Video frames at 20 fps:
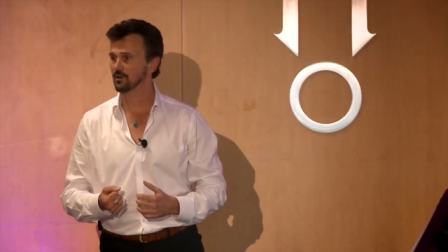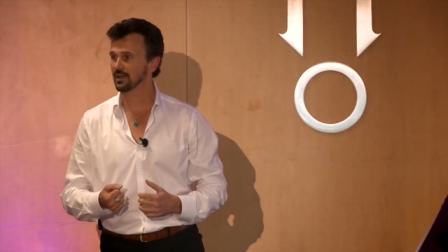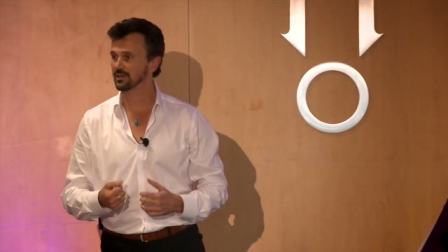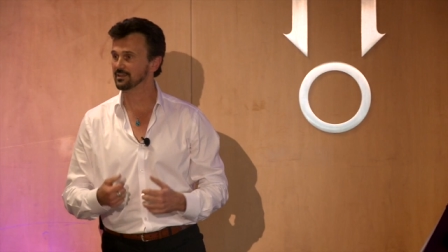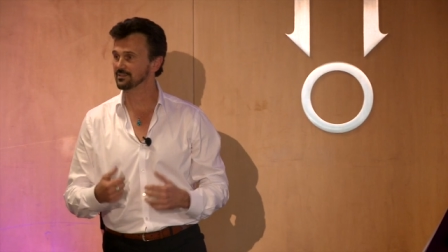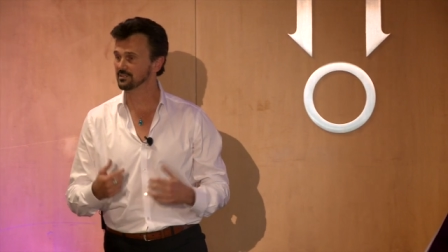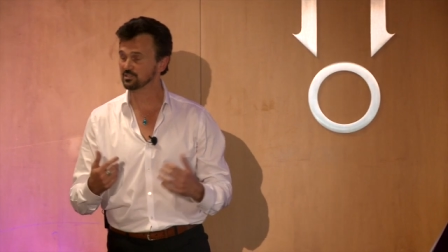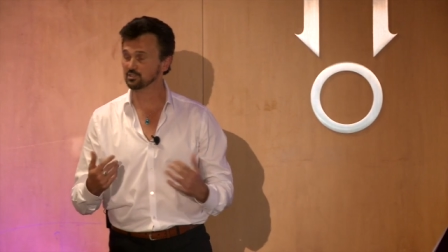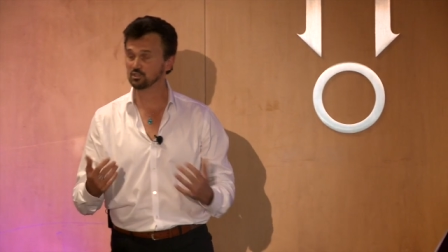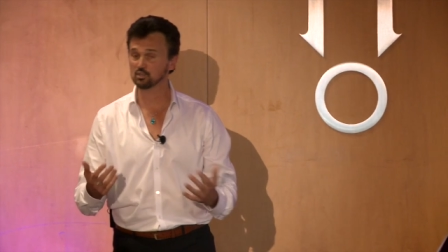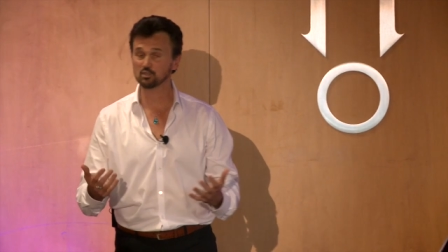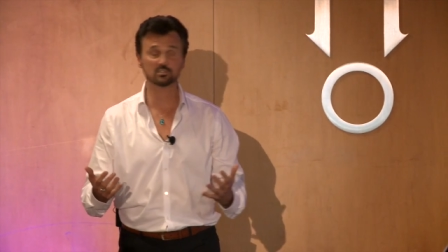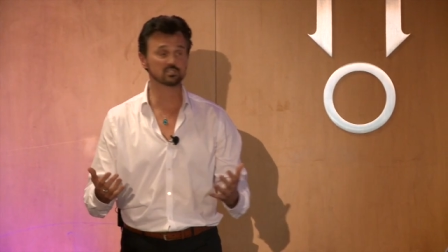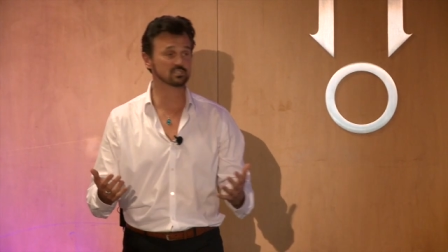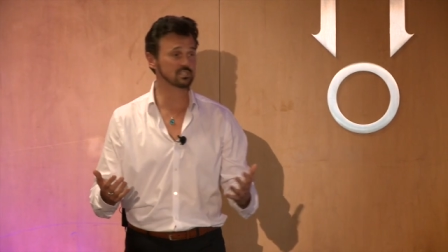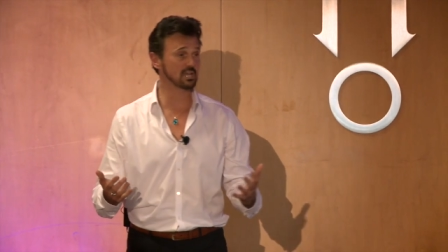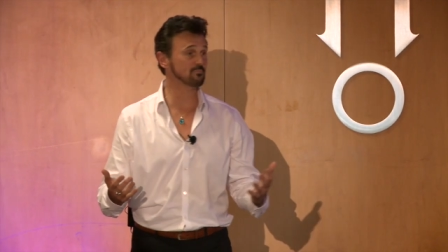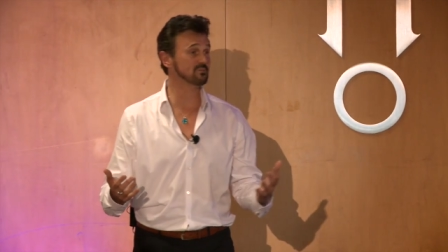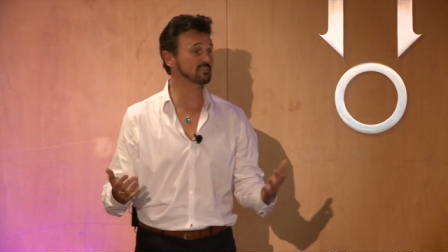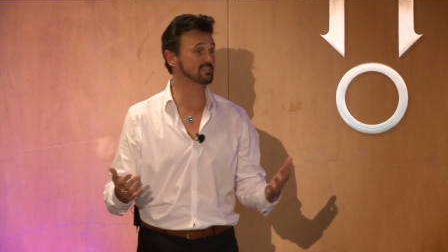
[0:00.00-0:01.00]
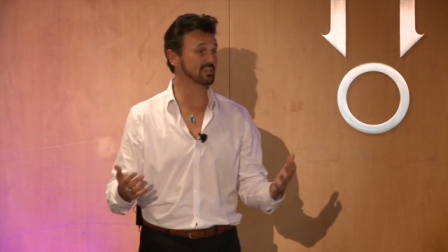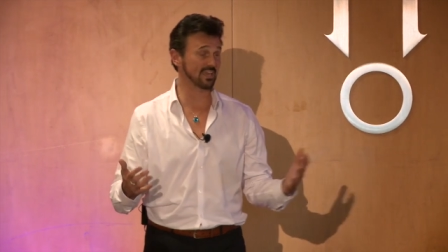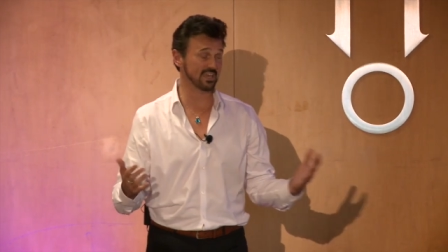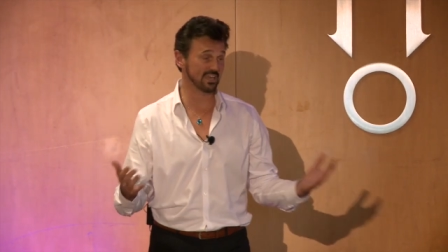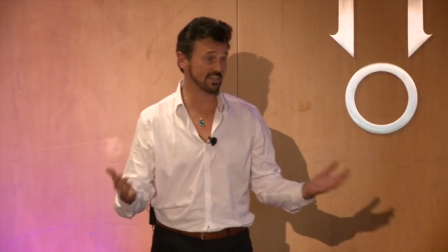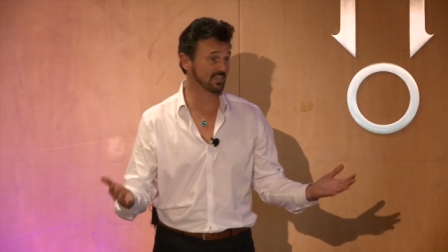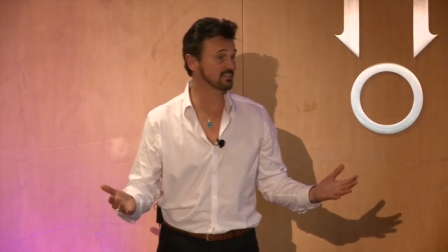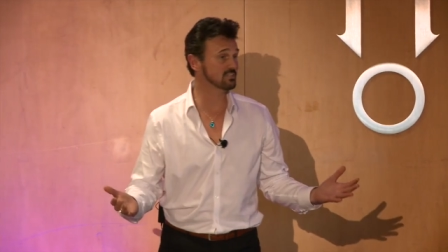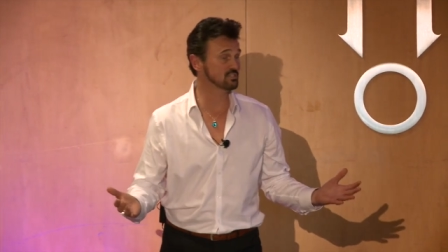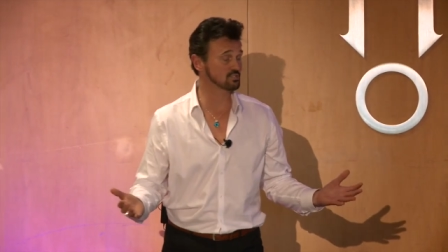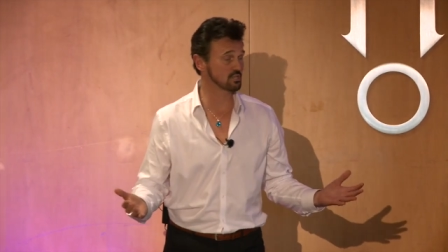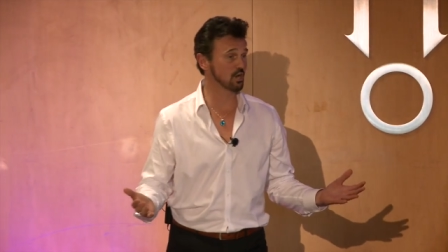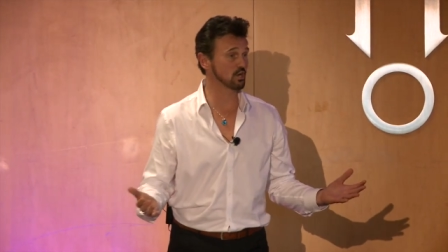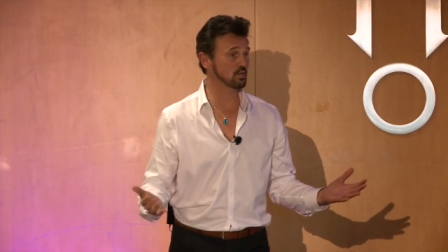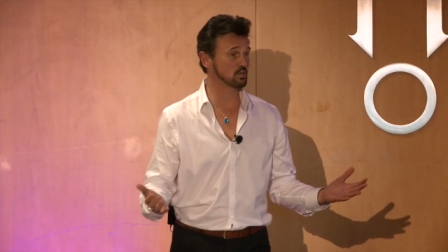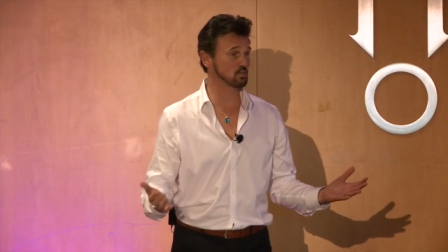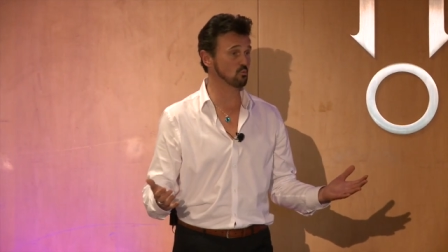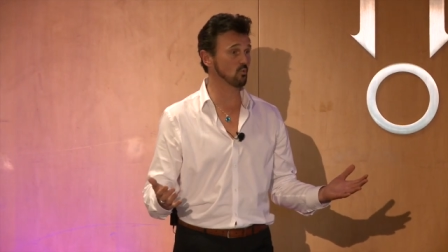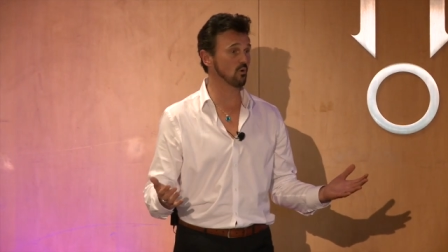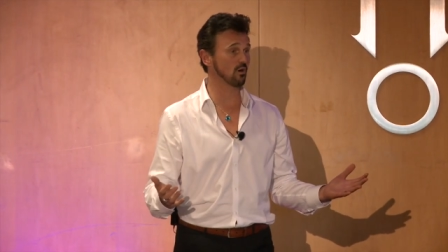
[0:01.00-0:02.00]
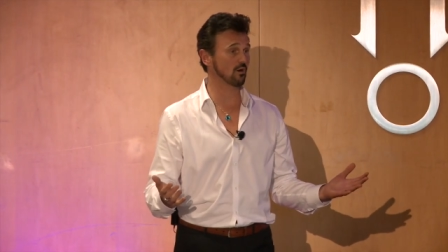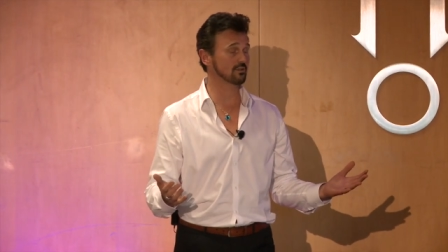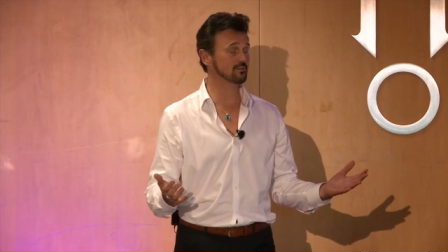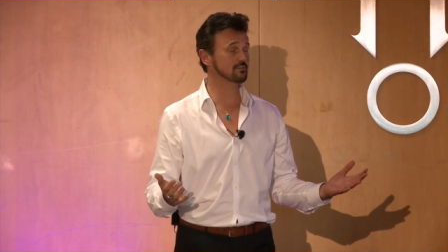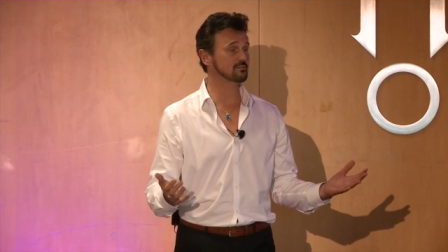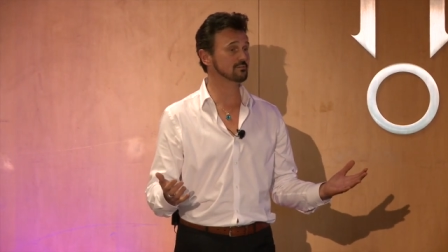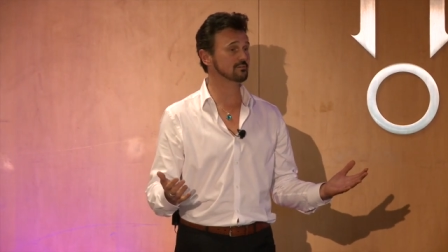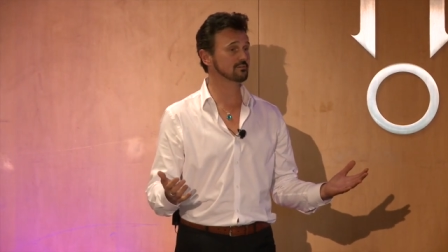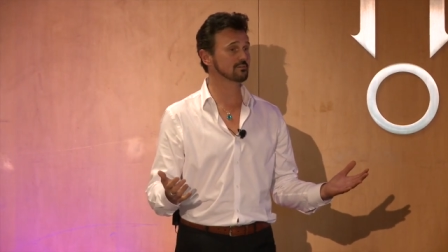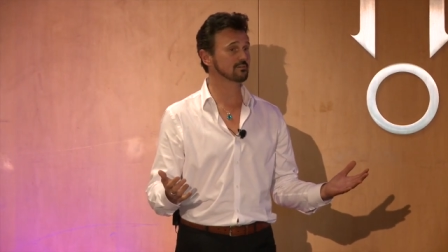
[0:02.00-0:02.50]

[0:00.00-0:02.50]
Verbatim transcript: right? And this, you can step into any desire you want.